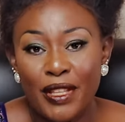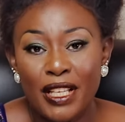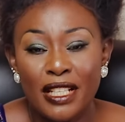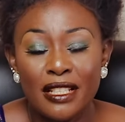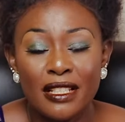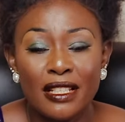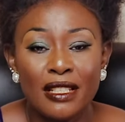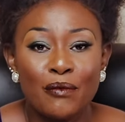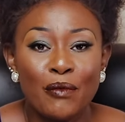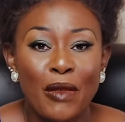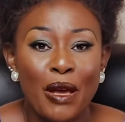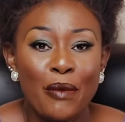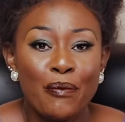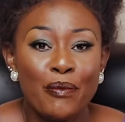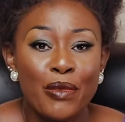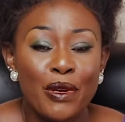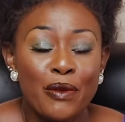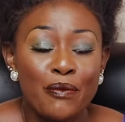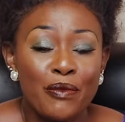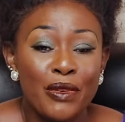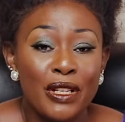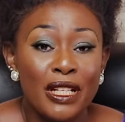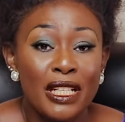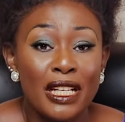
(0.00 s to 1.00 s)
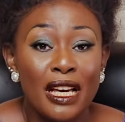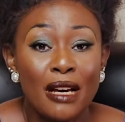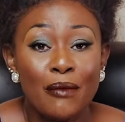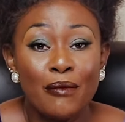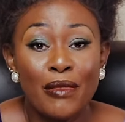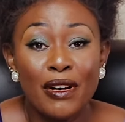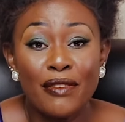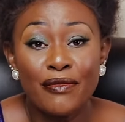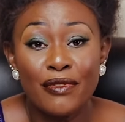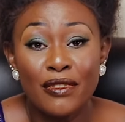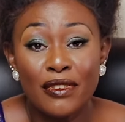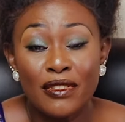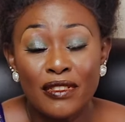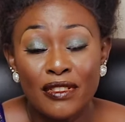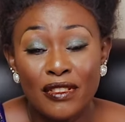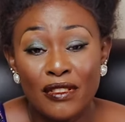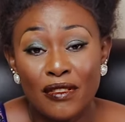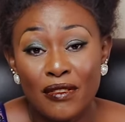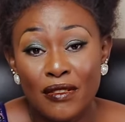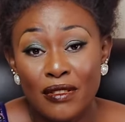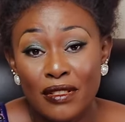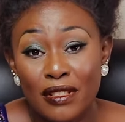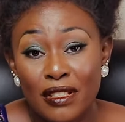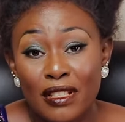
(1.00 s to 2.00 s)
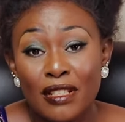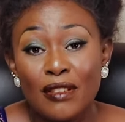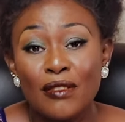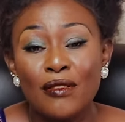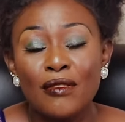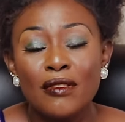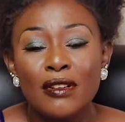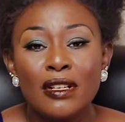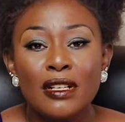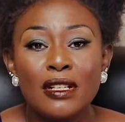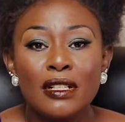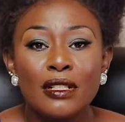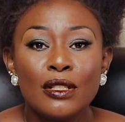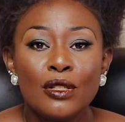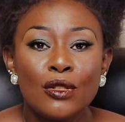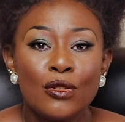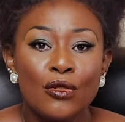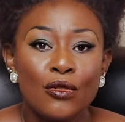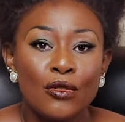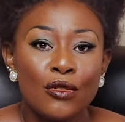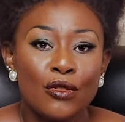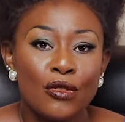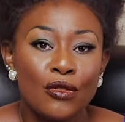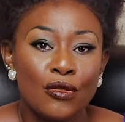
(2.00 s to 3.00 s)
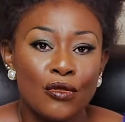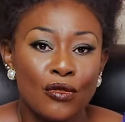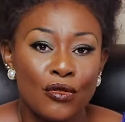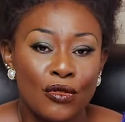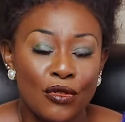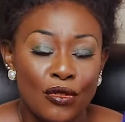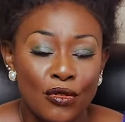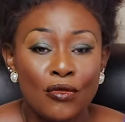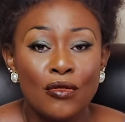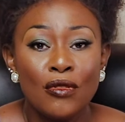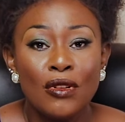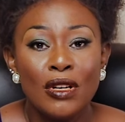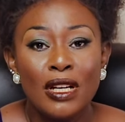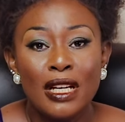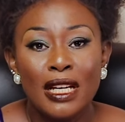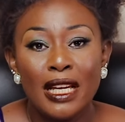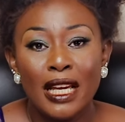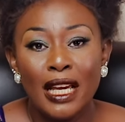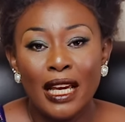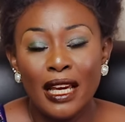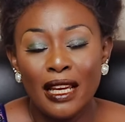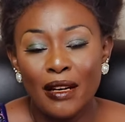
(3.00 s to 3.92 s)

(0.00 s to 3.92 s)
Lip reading: This is my pay bill number 400222,